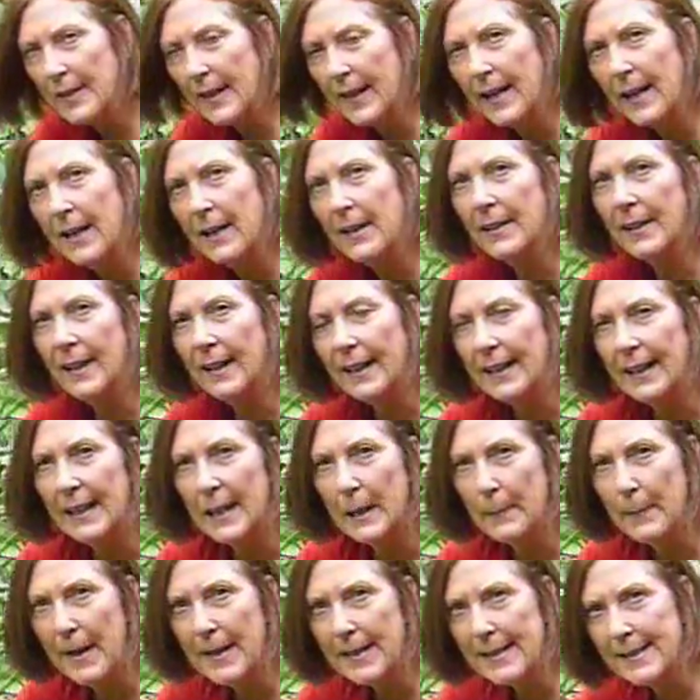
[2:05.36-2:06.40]
down, again,
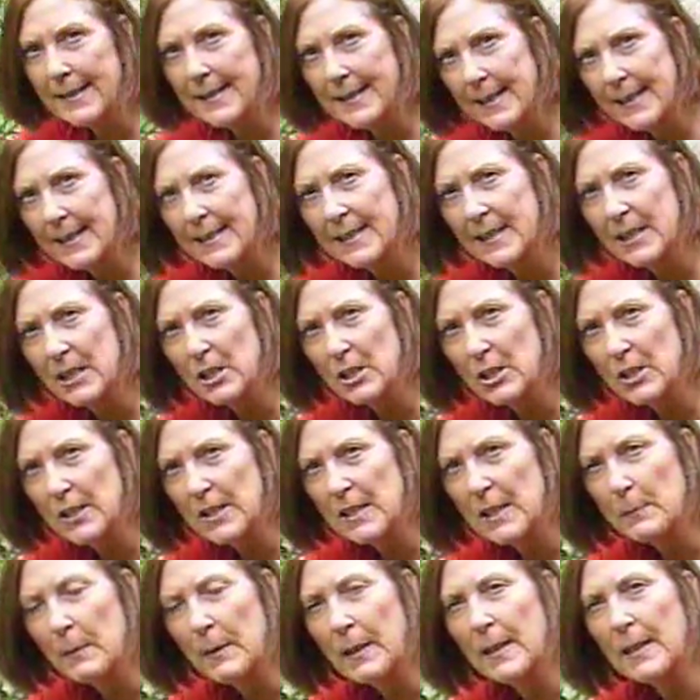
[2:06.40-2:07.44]
about 6 inches
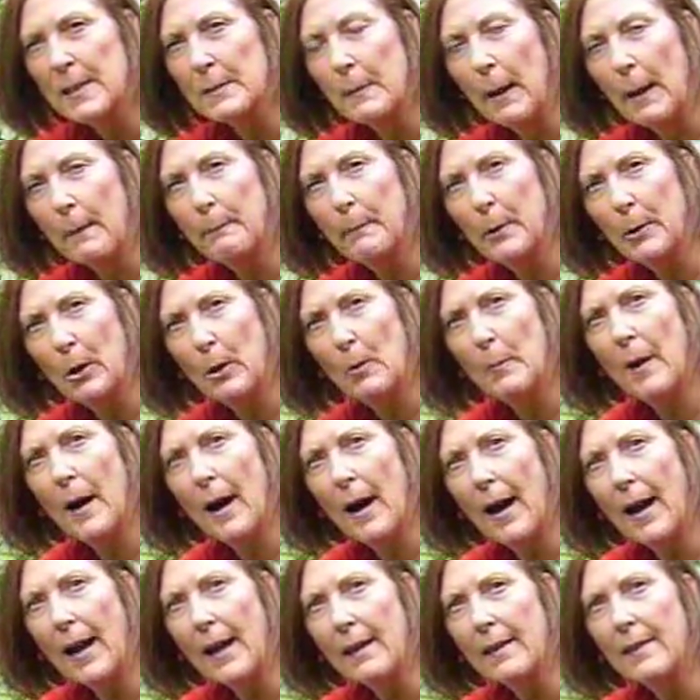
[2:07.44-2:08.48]
because my bulb
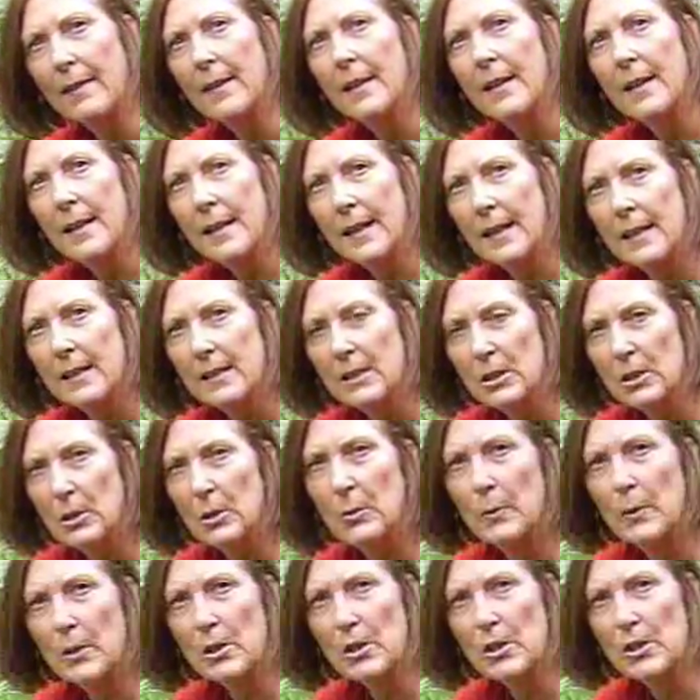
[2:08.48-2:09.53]
height is
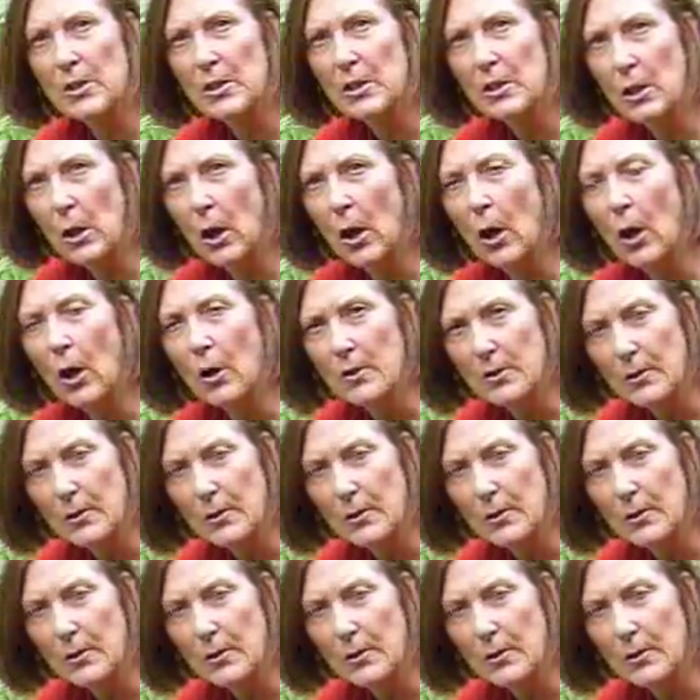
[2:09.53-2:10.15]
2 inches tall.